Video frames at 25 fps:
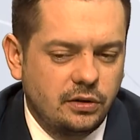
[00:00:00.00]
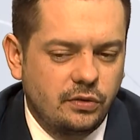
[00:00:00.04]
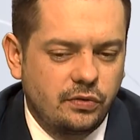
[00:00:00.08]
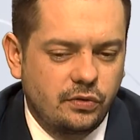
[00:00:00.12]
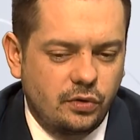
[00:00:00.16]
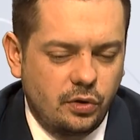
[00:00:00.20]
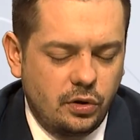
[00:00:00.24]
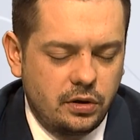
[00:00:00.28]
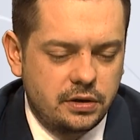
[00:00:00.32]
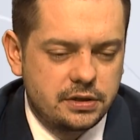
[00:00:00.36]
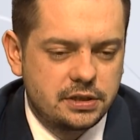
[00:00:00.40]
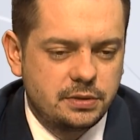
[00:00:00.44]
of
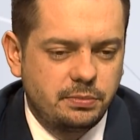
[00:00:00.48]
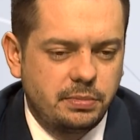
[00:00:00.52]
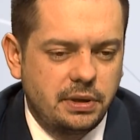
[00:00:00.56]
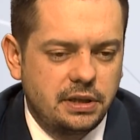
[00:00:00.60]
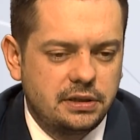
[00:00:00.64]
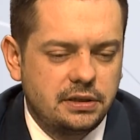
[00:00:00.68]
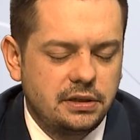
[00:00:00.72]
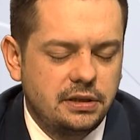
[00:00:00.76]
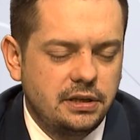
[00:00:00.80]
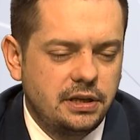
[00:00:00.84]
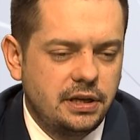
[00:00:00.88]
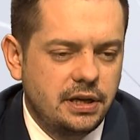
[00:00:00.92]
course,
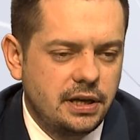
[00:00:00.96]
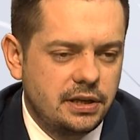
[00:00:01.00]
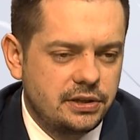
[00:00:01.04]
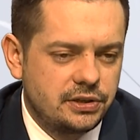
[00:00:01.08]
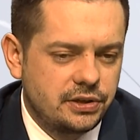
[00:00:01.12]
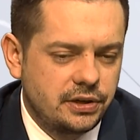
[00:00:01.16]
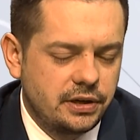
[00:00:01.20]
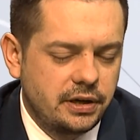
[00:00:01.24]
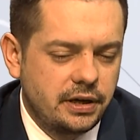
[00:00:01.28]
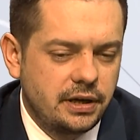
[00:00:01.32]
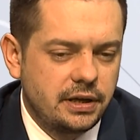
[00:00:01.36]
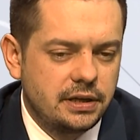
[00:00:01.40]
but on the
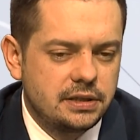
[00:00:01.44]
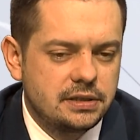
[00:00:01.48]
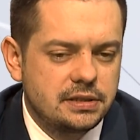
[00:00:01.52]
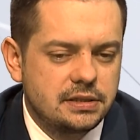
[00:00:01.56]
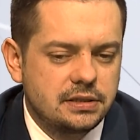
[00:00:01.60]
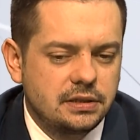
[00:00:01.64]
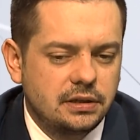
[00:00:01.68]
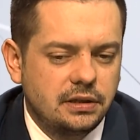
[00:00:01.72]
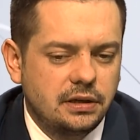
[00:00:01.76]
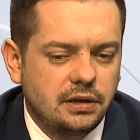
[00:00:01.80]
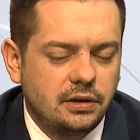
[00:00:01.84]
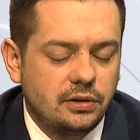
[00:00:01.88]
other
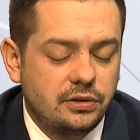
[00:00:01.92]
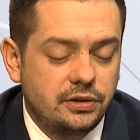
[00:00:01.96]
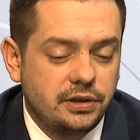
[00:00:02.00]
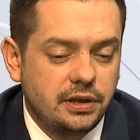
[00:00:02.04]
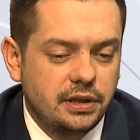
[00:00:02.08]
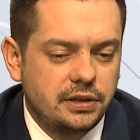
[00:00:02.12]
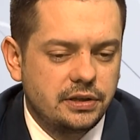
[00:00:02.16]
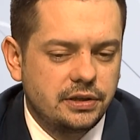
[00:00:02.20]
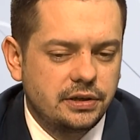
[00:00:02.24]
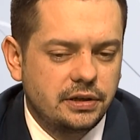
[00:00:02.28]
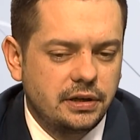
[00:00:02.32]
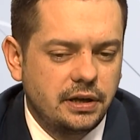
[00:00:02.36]
hand,
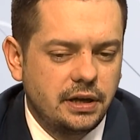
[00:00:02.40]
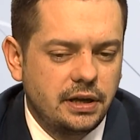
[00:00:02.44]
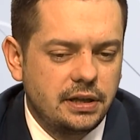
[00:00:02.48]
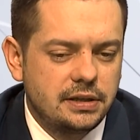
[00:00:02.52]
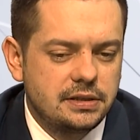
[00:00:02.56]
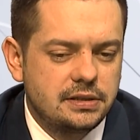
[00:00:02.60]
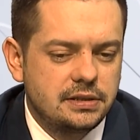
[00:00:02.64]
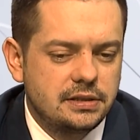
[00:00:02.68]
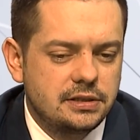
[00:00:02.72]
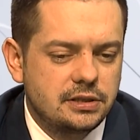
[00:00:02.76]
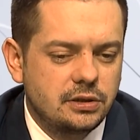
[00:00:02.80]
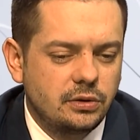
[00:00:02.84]

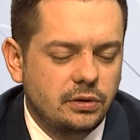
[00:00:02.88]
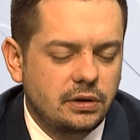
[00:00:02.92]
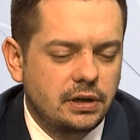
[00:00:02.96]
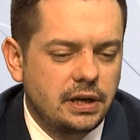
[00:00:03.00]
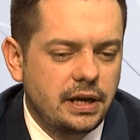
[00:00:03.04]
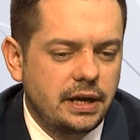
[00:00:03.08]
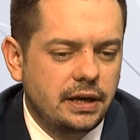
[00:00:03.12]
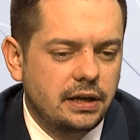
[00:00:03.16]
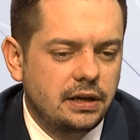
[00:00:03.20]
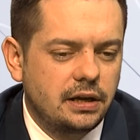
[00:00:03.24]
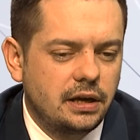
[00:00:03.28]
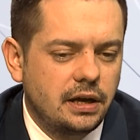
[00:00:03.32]
it looks
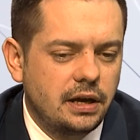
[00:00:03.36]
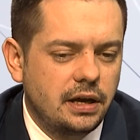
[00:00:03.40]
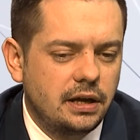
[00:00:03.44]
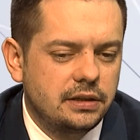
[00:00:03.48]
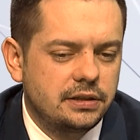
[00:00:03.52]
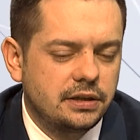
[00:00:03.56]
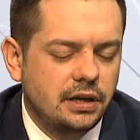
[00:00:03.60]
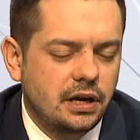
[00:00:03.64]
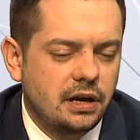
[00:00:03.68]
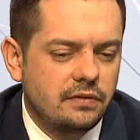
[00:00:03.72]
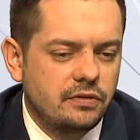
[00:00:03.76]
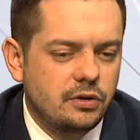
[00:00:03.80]
like
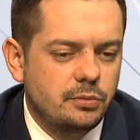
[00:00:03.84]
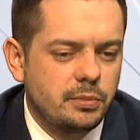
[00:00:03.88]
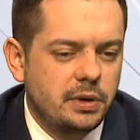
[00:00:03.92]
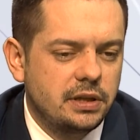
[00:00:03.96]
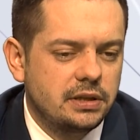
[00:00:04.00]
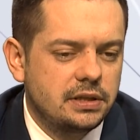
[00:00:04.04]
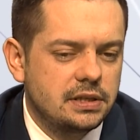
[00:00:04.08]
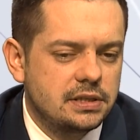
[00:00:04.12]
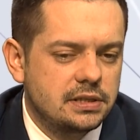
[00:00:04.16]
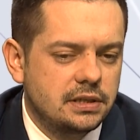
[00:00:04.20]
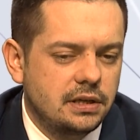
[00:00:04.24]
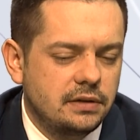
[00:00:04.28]
the
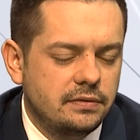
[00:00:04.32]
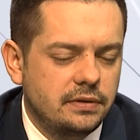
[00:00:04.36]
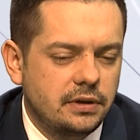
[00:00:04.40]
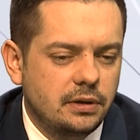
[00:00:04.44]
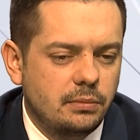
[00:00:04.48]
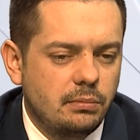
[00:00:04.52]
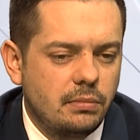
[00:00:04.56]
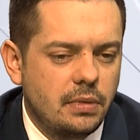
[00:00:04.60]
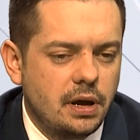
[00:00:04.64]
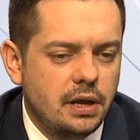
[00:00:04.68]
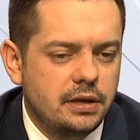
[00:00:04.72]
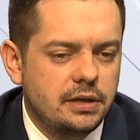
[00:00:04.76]
government is
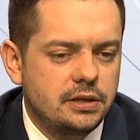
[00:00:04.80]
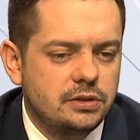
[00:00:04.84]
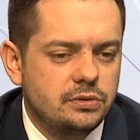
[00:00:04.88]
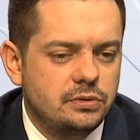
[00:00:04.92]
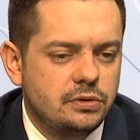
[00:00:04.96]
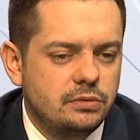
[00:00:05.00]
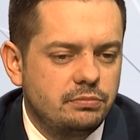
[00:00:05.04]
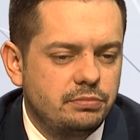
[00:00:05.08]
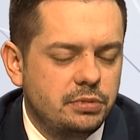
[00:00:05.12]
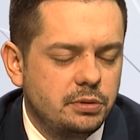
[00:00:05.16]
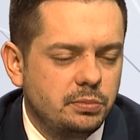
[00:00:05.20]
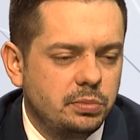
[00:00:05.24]
giving money to
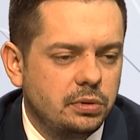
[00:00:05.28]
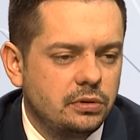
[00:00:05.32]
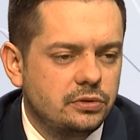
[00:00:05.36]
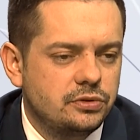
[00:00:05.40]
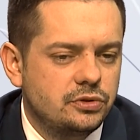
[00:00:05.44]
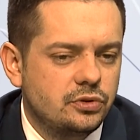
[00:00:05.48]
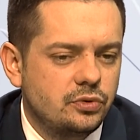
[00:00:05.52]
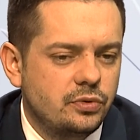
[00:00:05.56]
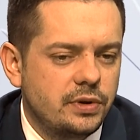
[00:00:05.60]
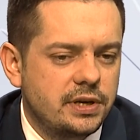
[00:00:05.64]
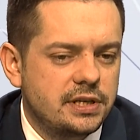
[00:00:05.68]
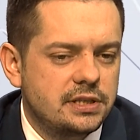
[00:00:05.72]
the people
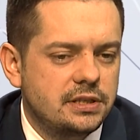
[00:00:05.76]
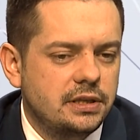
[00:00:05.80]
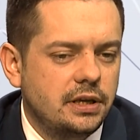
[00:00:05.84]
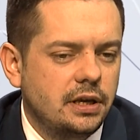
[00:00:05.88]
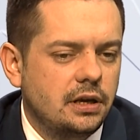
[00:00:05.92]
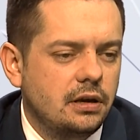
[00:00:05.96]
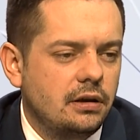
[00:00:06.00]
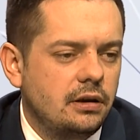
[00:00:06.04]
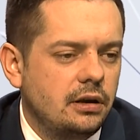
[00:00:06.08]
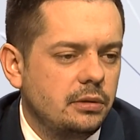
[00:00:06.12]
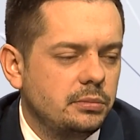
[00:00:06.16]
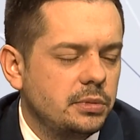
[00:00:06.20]
to raise the
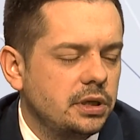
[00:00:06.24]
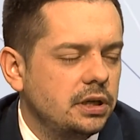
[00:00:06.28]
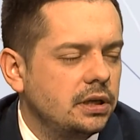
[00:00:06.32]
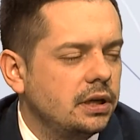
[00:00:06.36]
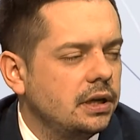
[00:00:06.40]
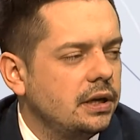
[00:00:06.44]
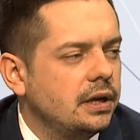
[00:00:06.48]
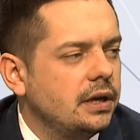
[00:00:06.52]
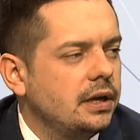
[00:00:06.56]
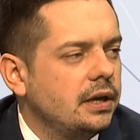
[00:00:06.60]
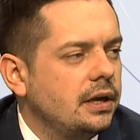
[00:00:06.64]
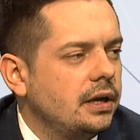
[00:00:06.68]
economy.
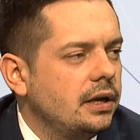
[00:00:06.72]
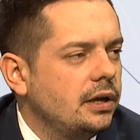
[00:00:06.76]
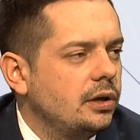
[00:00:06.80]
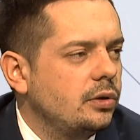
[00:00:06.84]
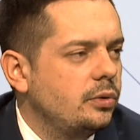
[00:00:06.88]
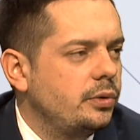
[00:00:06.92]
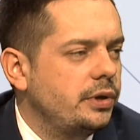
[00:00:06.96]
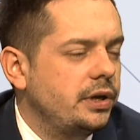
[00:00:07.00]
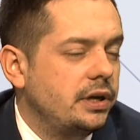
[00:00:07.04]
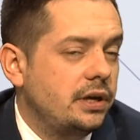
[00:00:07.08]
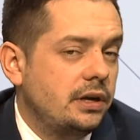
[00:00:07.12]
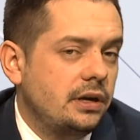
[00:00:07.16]

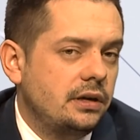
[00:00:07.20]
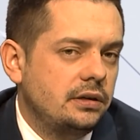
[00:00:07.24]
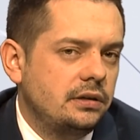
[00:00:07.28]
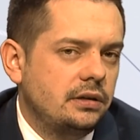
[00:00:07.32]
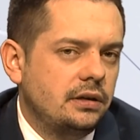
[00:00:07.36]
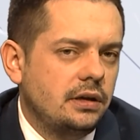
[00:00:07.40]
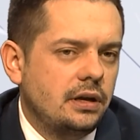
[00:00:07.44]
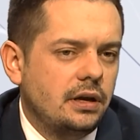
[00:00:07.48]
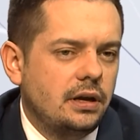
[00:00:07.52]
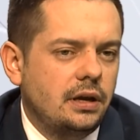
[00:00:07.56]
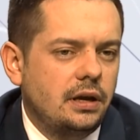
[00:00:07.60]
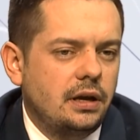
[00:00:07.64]
We
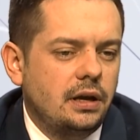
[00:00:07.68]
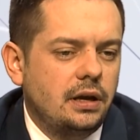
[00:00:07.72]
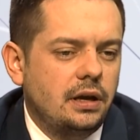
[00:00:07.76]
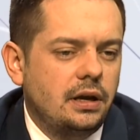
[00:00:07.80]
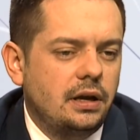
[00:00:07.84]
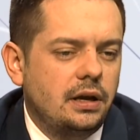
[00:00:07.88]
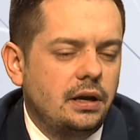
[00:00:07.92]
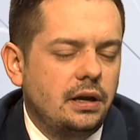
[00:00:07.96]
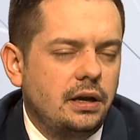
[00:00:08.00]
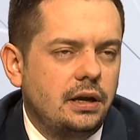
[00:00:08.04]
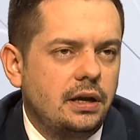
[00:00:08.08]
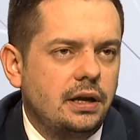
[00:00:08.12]

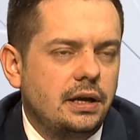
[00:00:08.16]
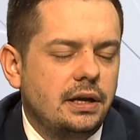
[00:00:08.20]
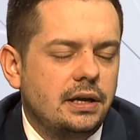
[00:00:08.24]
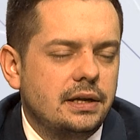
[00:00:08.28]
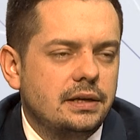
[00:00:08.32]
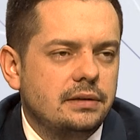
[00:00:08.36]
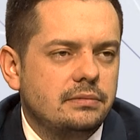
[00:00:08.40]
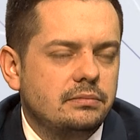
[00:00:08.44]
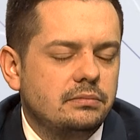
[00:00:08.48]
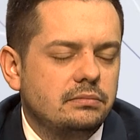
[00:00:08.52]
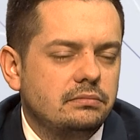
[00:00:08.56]
are,